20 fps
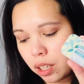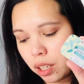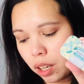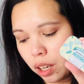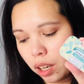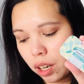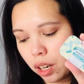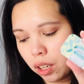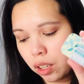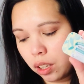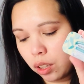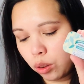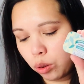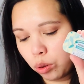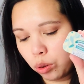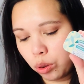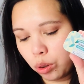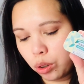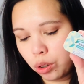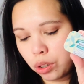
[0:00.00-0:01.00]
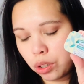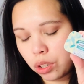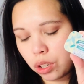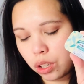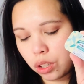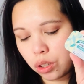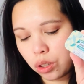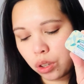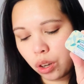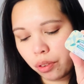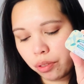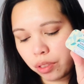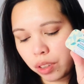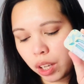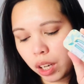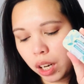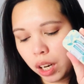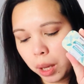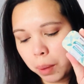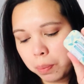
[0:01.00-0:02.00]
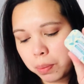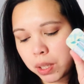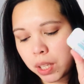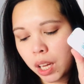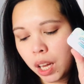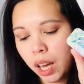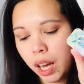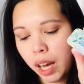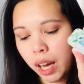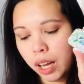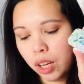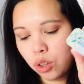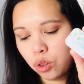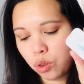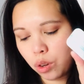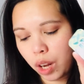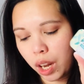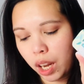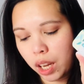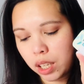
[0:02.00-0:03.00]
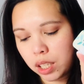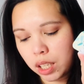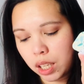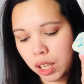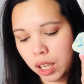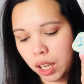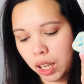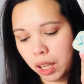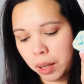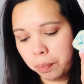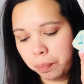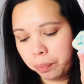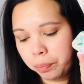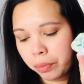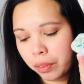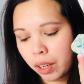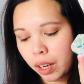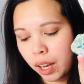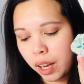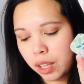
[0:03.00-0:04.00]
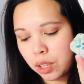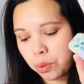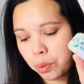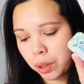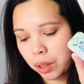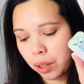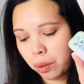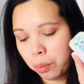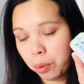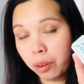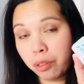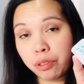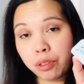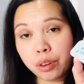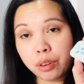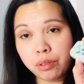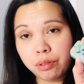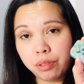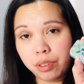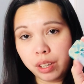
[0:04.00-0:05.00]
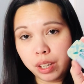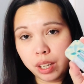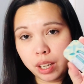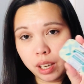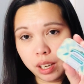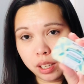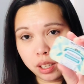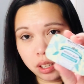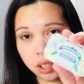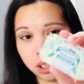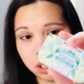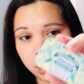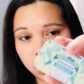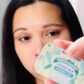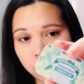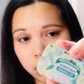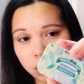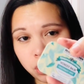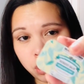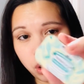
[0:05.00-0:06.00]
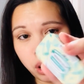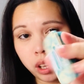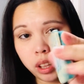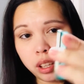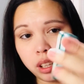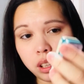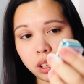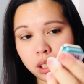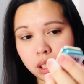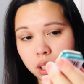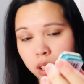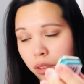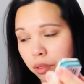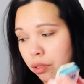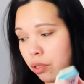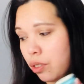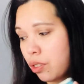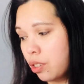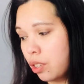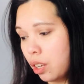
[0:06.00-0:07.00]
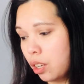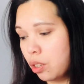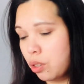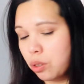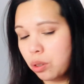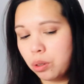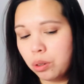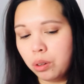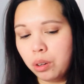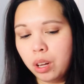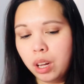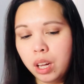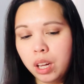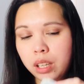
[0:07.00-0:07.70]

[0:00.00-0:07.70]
ingredient to nourish and soften lips and dry skin, and suitable for vegans. So I think this is a full size too.